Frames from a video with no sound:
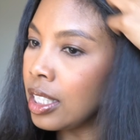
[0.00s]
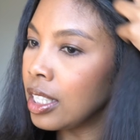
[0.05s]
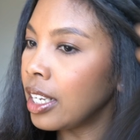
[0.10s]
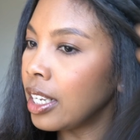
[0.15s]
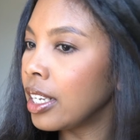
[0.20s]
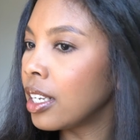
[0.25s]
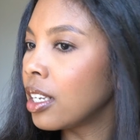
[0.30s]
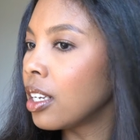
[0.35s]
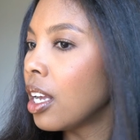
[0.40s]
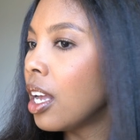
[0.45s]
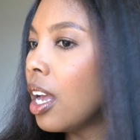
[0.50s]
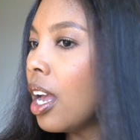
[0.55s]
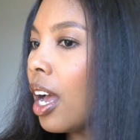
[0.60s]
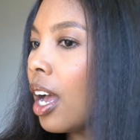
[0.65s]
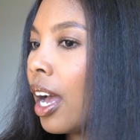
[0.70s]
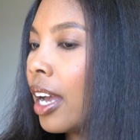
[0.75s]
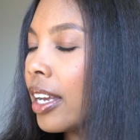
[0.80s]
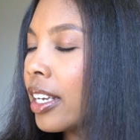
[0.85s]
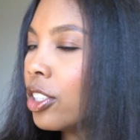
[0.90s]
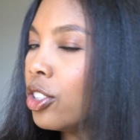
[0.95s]
Like,
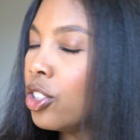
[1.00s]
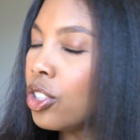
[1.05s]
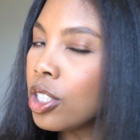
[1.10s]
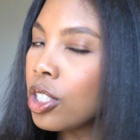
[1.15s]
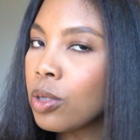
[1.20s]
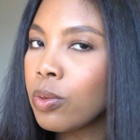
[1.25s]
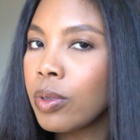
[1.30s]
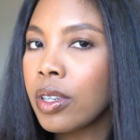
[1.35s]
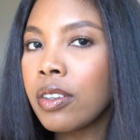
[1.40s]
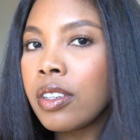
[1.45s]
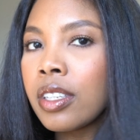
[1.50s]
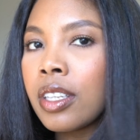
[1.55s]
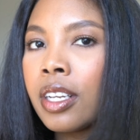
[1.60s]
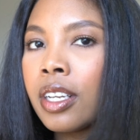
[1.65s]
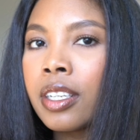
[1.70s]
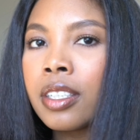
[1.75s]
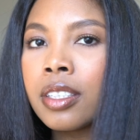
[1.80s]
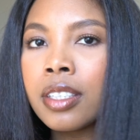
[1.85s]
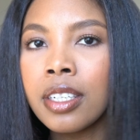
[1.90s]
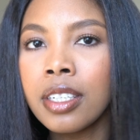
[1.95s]
I can just wear it
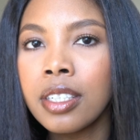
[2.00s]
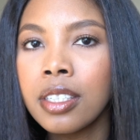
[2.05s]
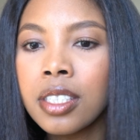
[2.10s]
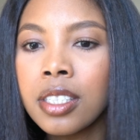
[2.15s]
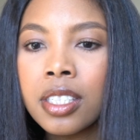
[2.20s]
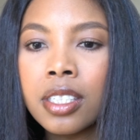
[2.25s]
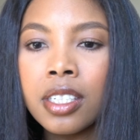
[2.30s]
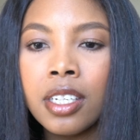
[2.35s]
like this.